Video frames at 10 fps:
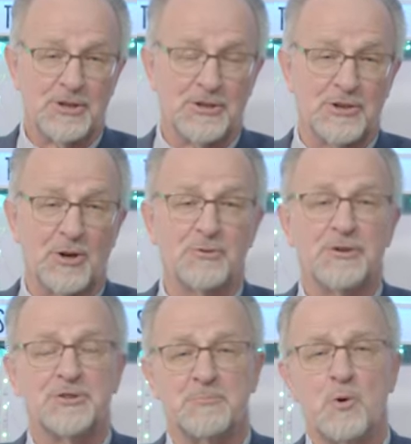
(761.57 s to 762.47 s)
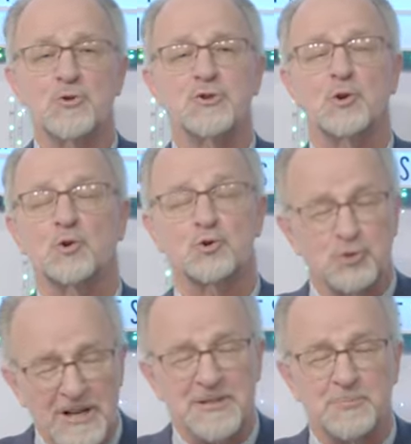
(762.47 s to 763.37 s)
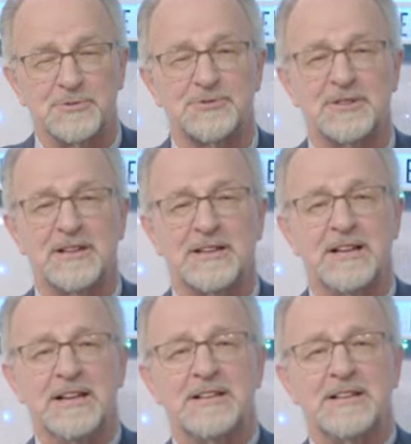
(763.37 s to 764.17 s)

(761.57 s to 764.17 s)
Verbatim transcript: You know, the most incredible thing